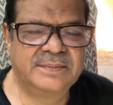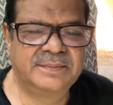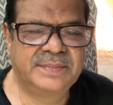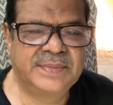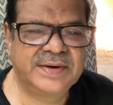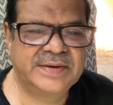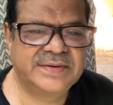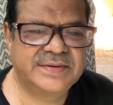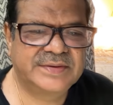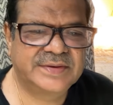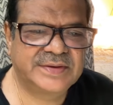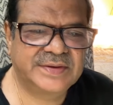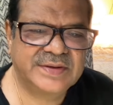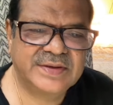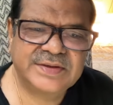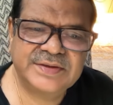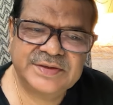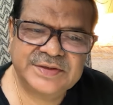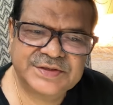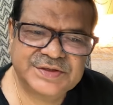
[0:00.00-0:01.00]
But
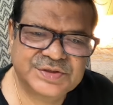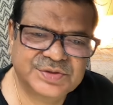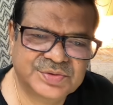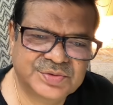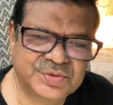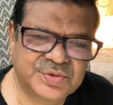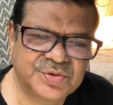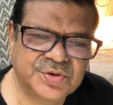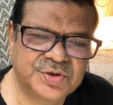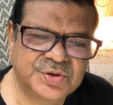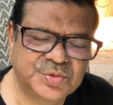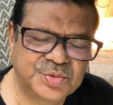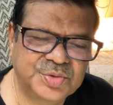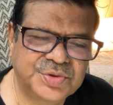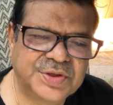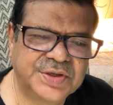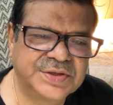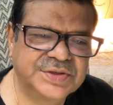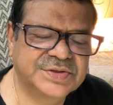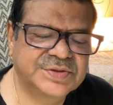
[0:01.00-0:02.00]
this is the two
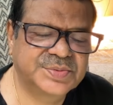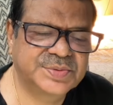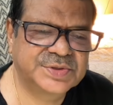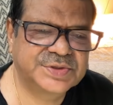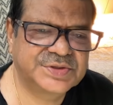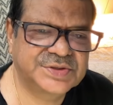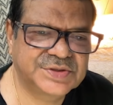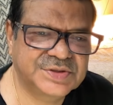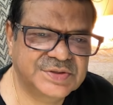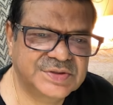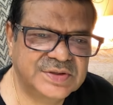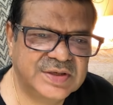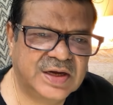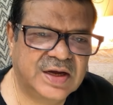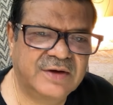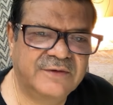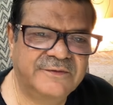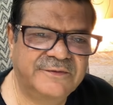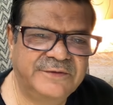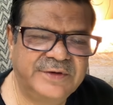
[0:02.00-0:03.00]
things which
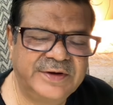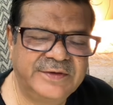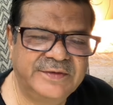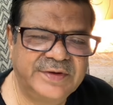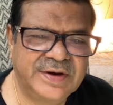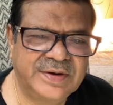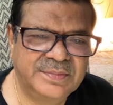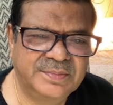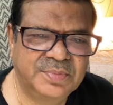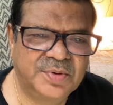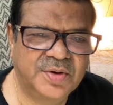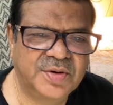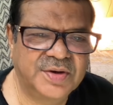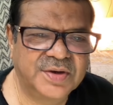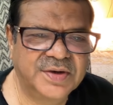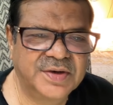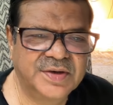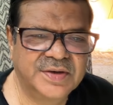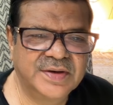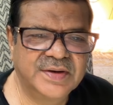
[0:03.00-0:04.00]
are very, very
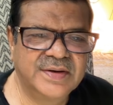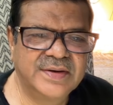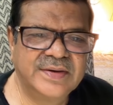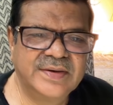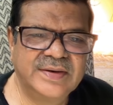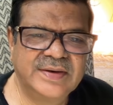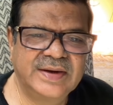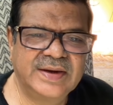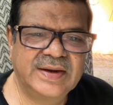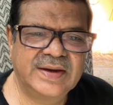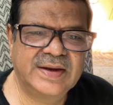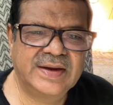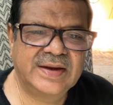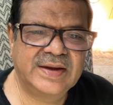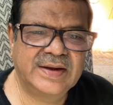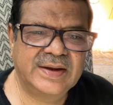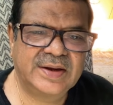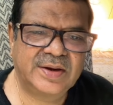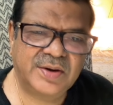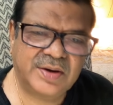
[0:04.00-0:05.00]
important.
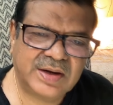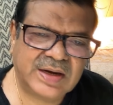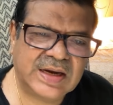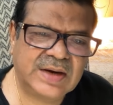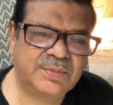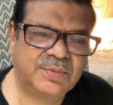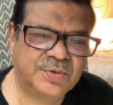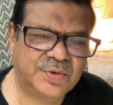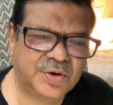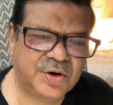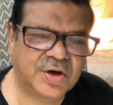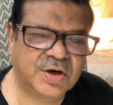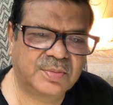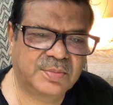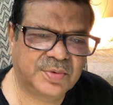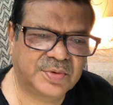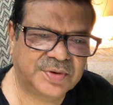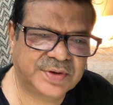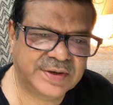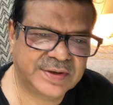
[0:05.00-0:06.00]
I would talk
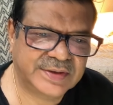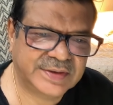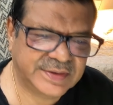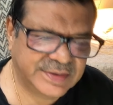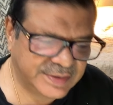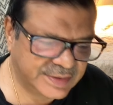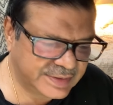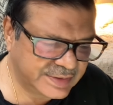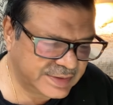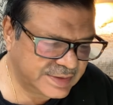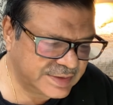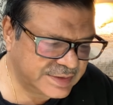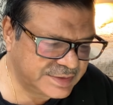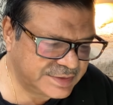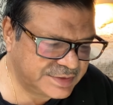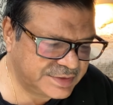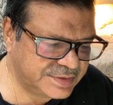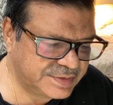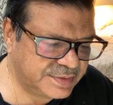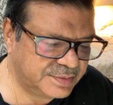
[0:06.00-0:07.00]
about it.
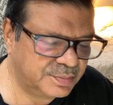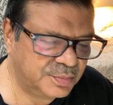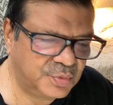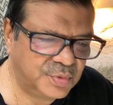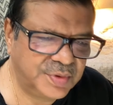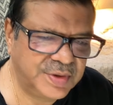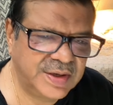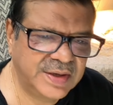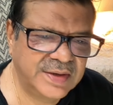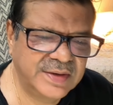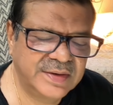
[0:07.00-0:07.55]
Moon